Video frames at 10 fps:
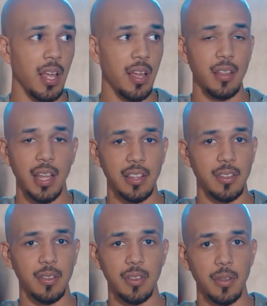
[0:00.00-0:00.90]
Like
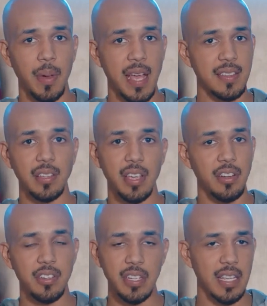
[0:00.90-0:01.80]
the masculine
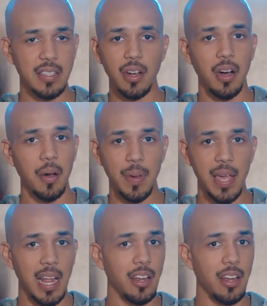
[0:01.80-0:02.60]
energy isn't all bad.